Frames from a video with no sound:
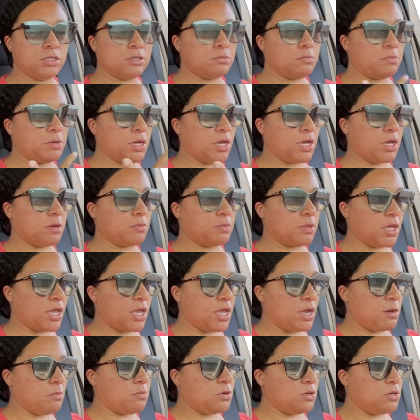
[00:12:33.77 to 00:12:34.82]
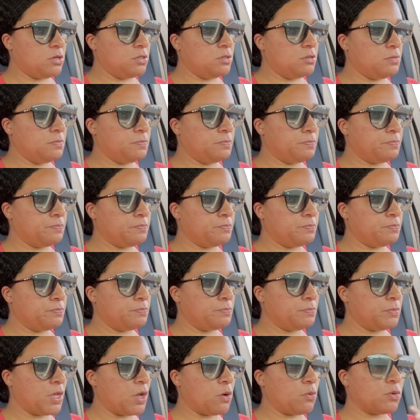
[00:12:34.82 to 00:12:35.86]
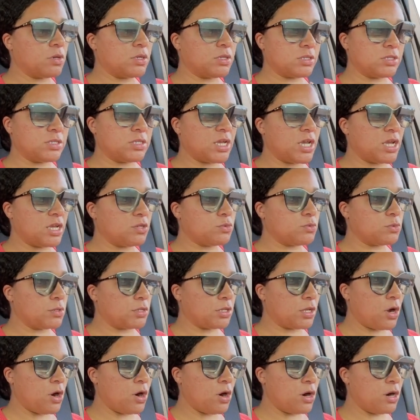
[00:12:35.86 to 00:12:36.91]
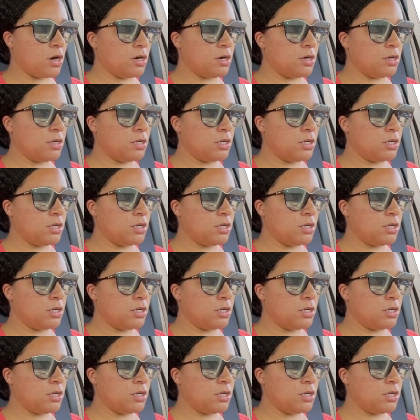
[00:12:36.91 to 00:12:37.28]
picking up the camera, I wouldn't say is really hard,